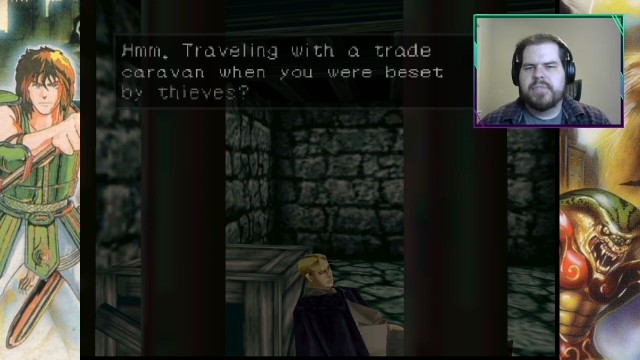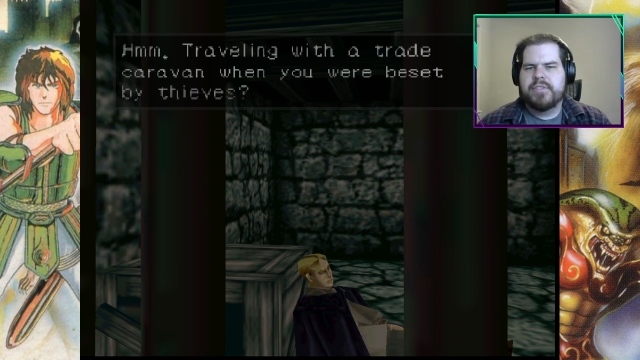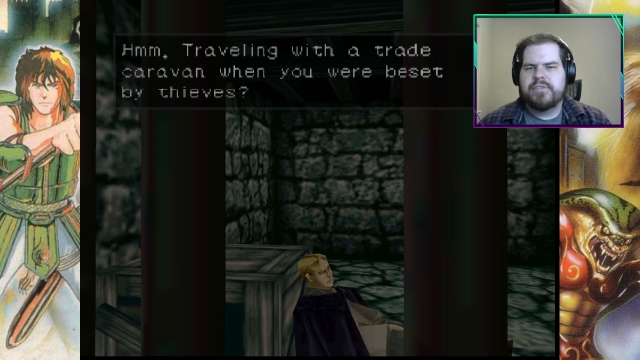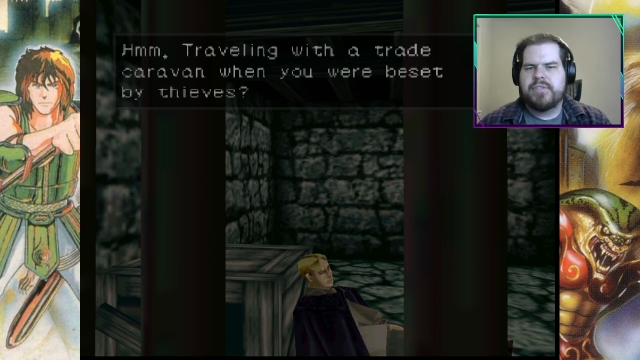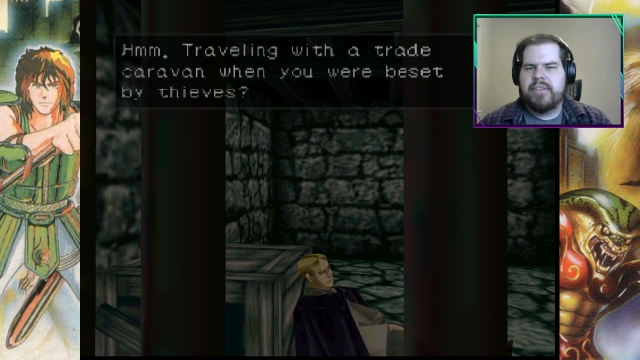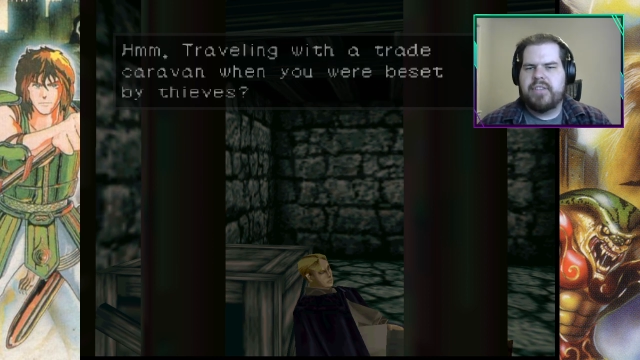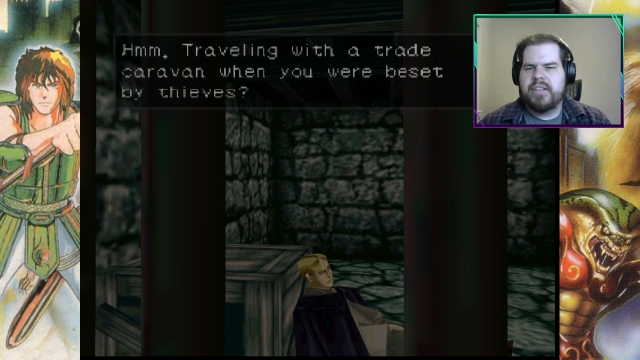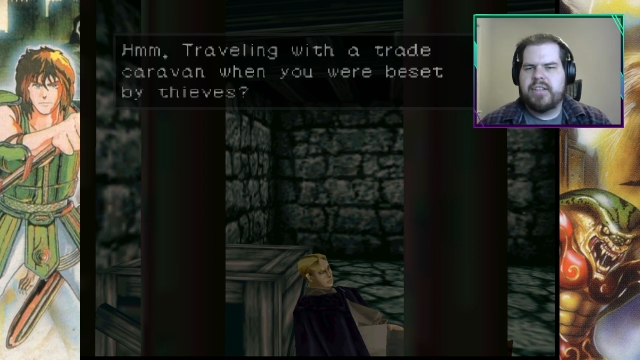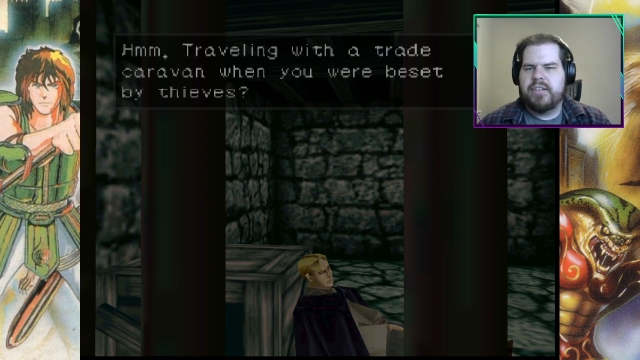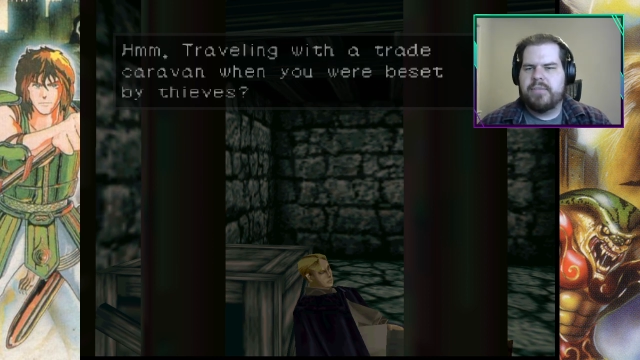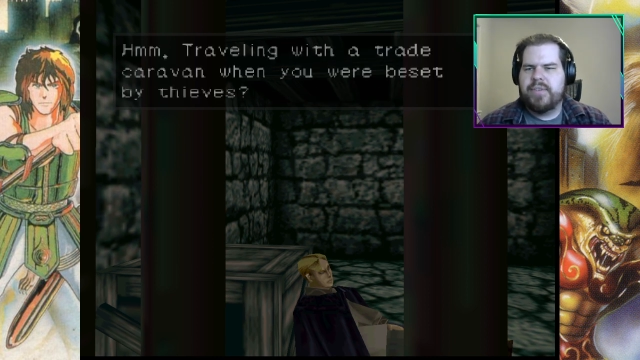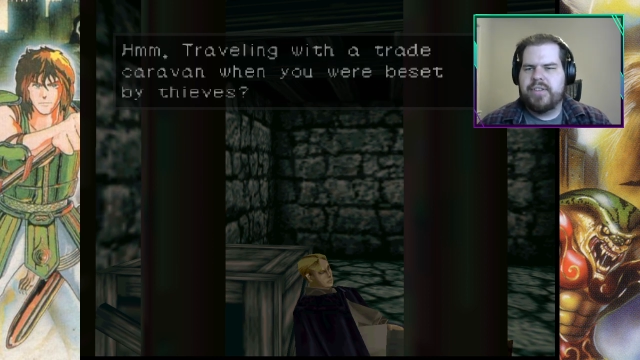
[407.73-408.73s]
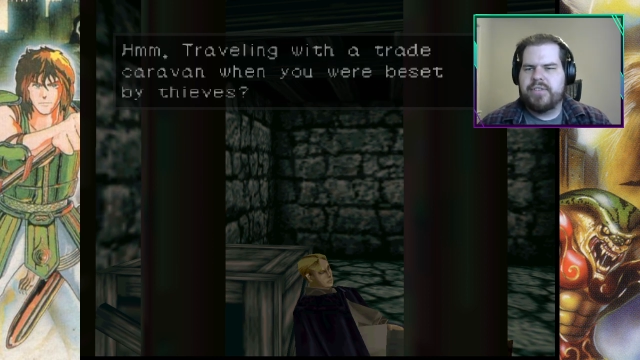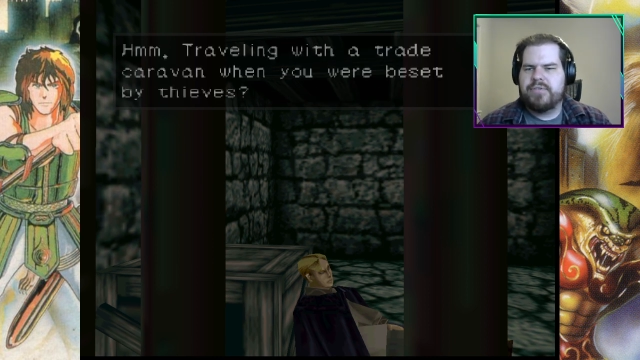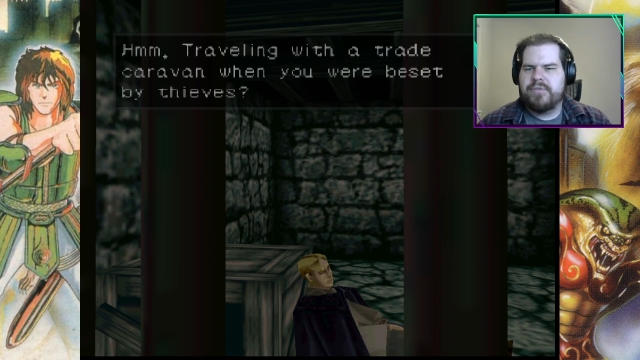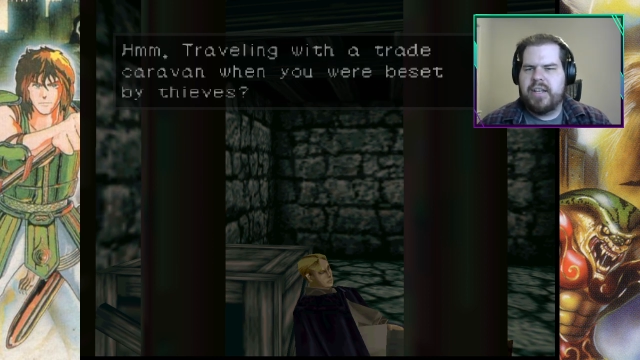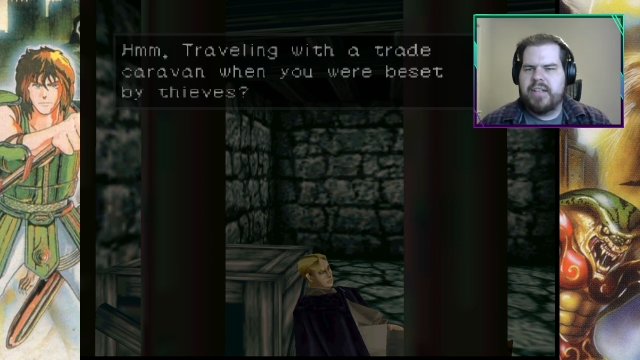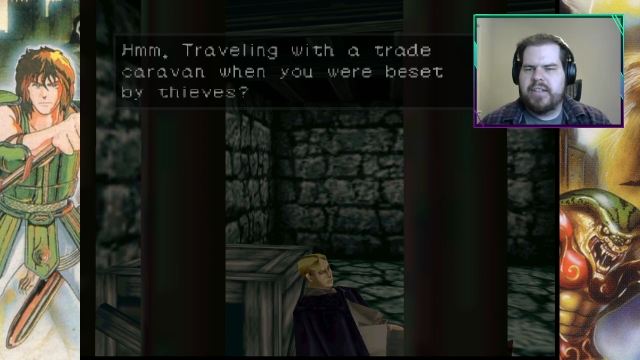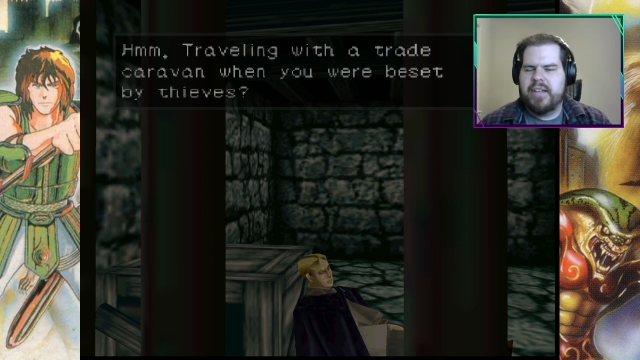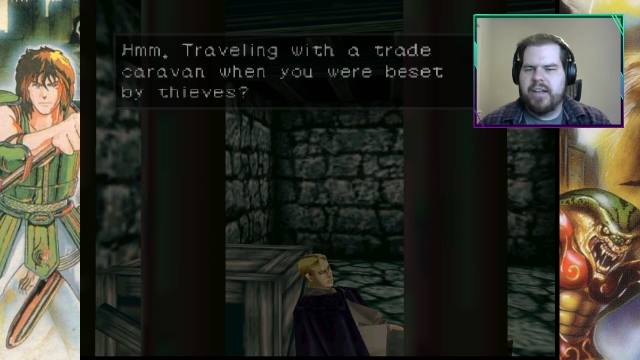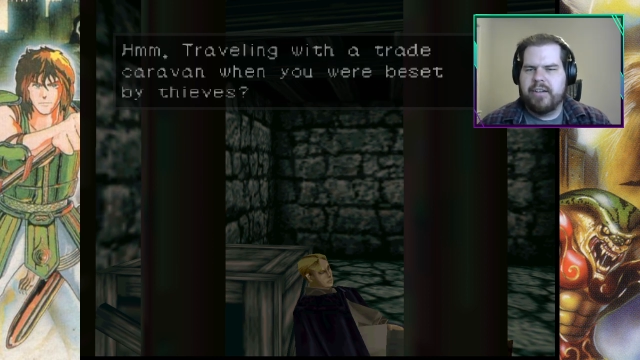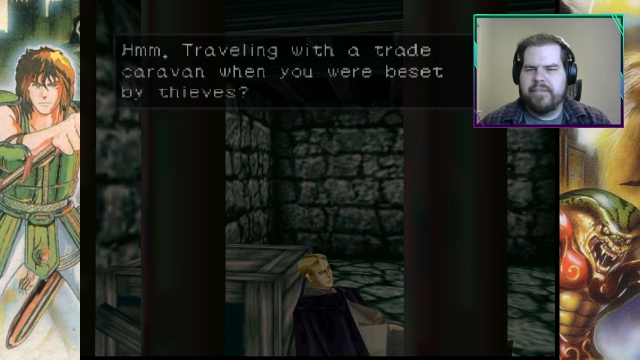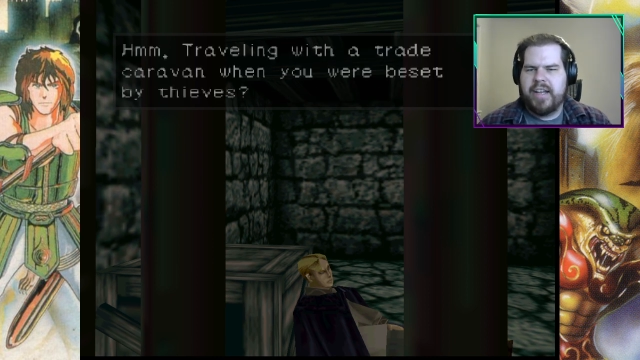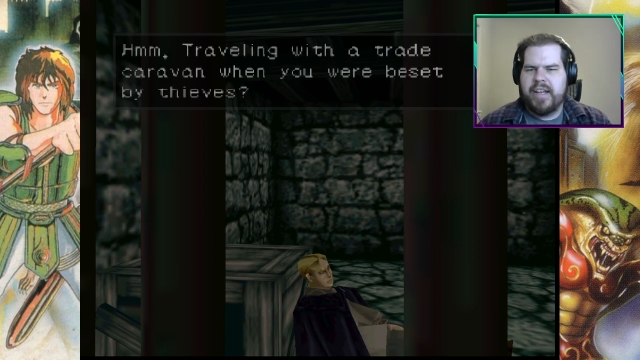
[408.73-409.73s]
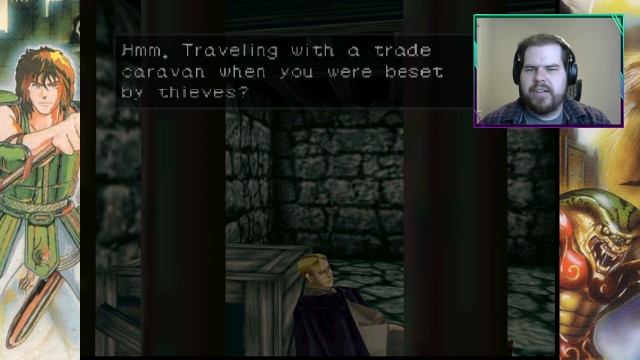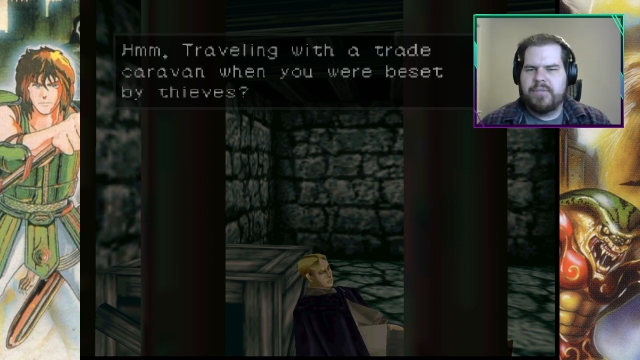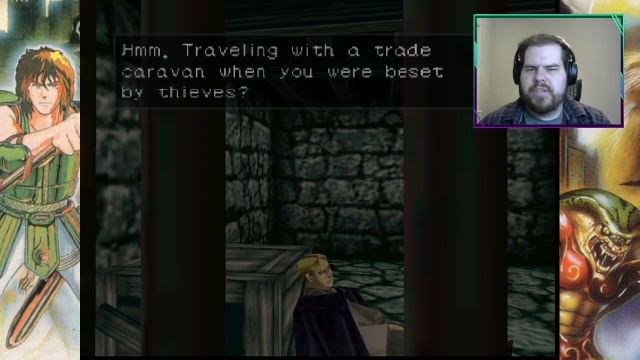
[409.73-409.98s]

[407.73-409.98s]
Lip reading: Traveling with a trade caravan